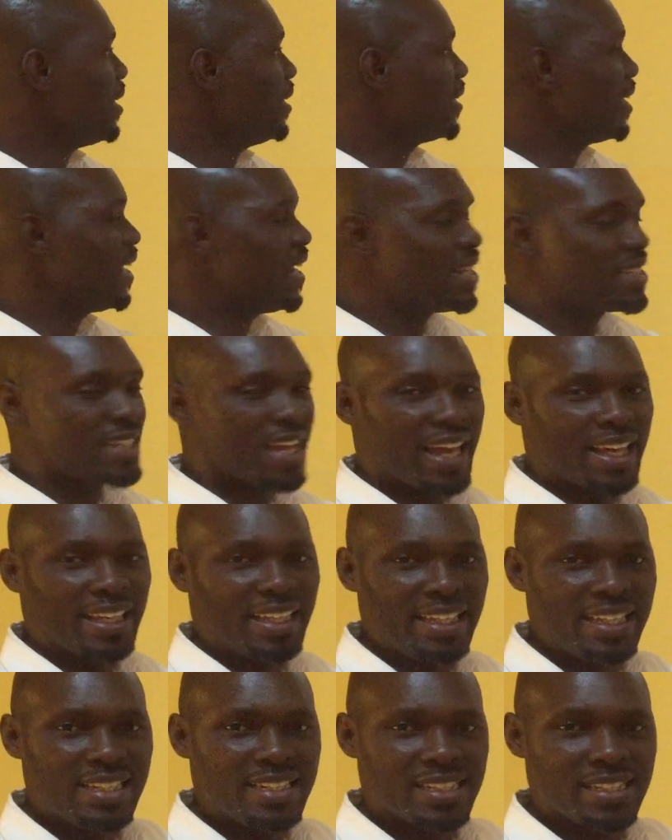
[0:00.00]
The letter
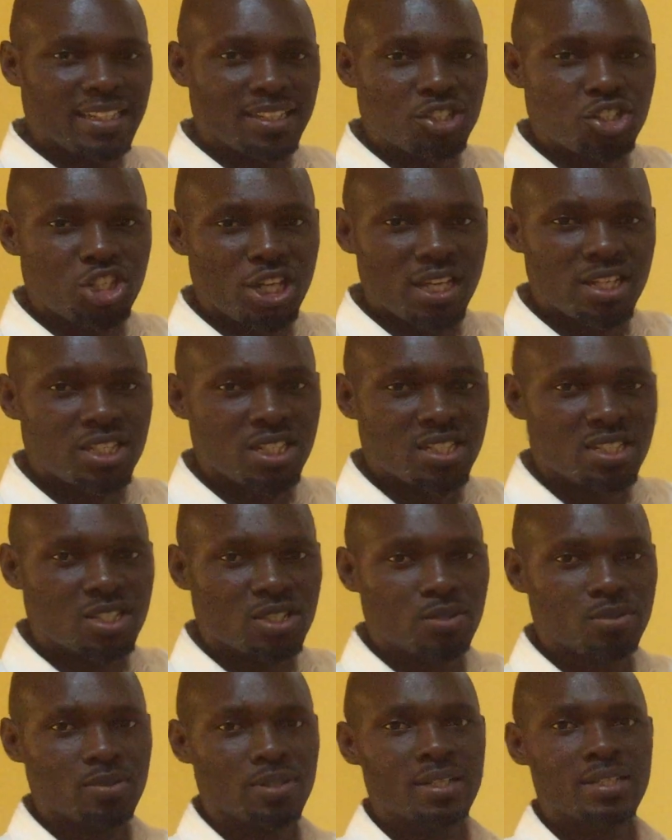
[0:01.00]
ed changes
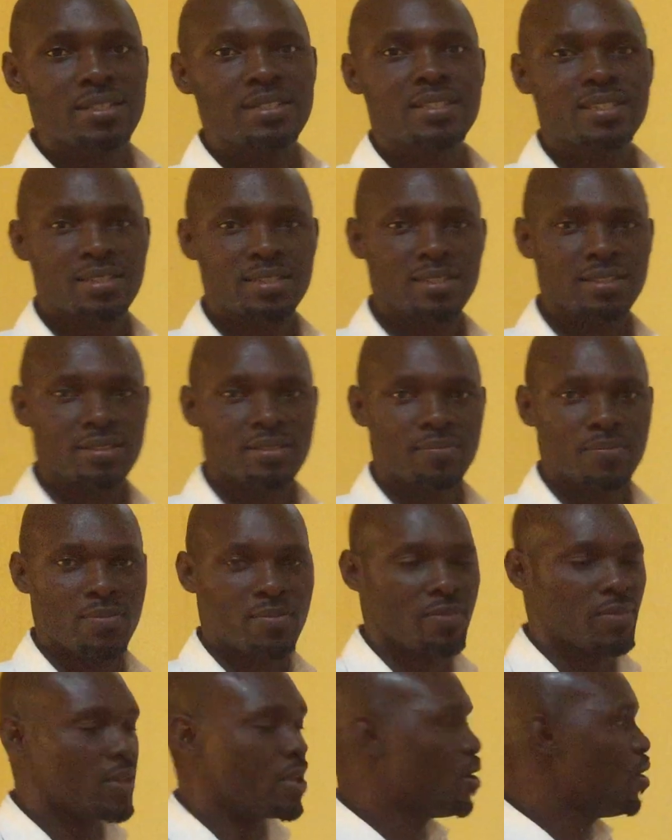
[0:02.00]
to t
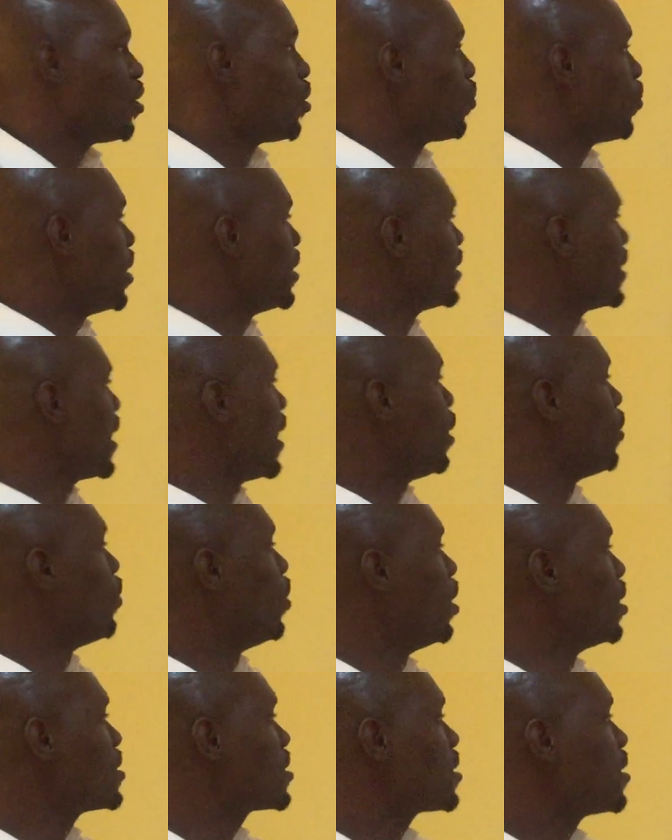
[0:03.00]
when they are
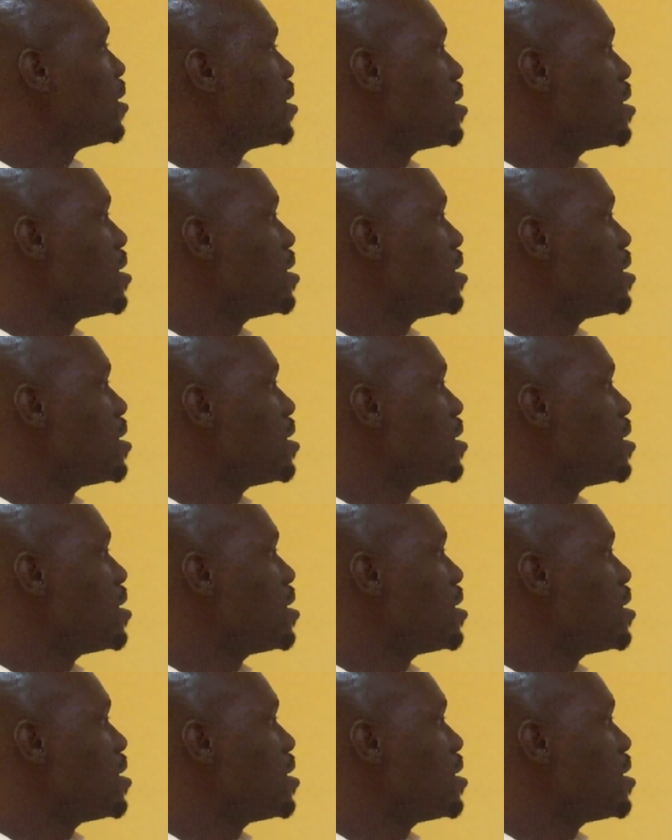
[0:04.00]
what?